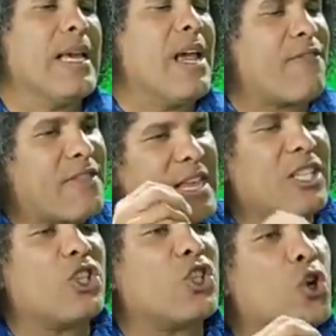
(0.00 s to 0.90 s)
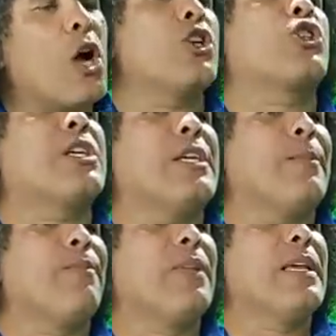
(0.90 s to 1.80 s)
If this
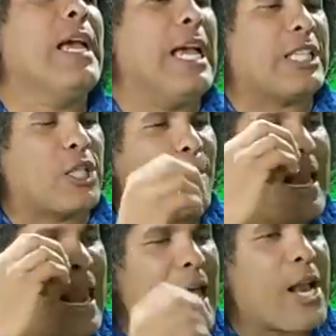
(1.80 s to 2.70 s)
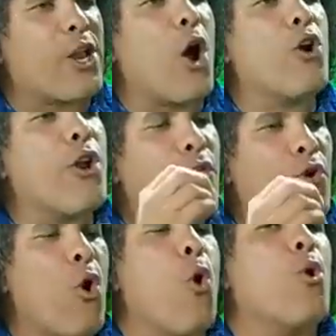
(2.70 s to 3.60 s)
country is to be led down the
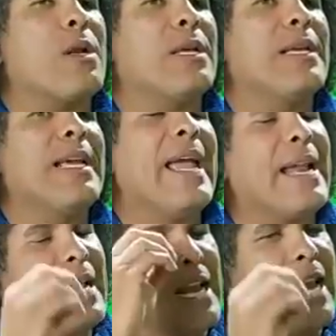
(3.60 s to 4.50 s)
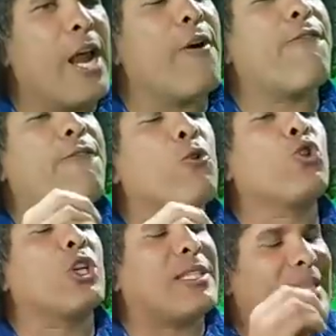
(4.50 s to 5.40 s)
road in the near
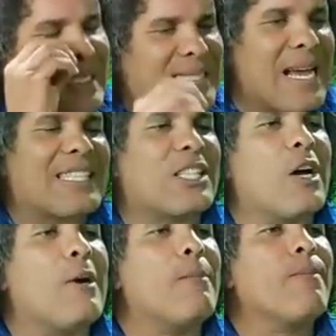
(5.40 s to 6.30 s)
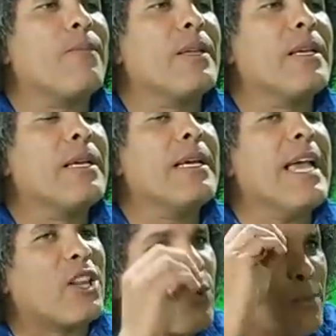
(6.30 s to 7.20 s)
future to disaster,
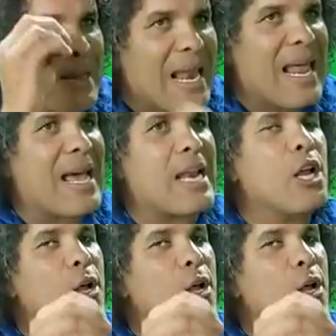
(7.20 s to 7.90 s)
it will be led